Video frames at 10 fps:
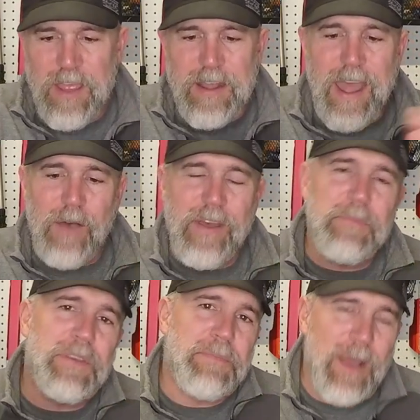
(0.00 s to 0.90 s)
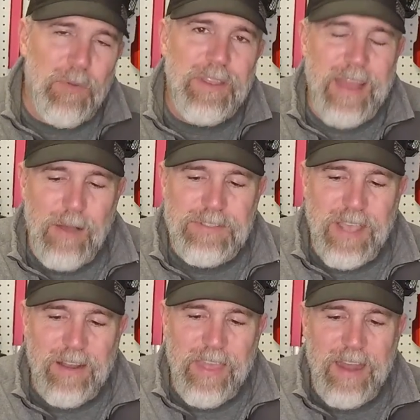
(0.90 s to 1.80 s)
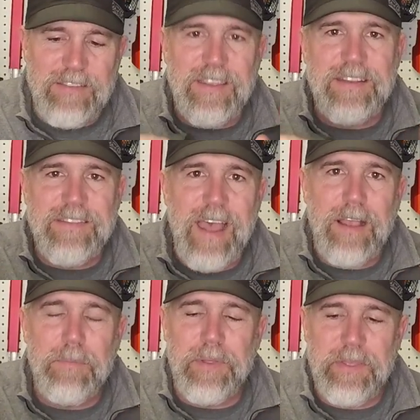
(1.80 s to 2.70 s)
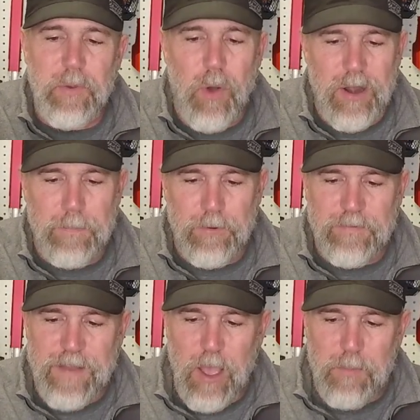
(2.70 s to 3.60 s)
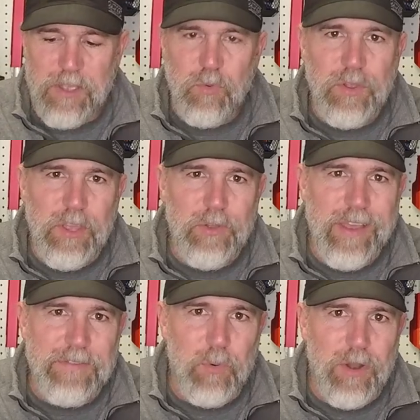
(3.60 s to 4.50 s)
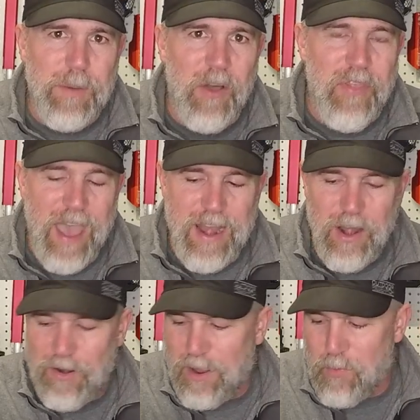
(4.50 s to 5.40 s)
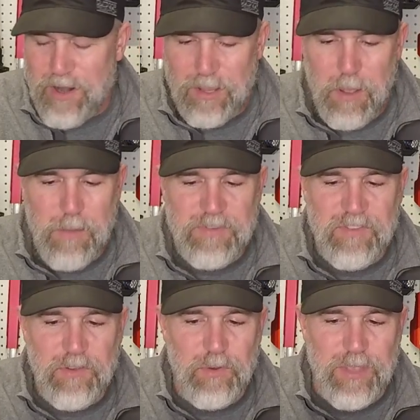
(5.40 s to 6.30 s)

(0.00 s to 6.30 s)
Now, the only downside of that is that it's not completely waterproof now, but you really only have to worry about that area when it comes to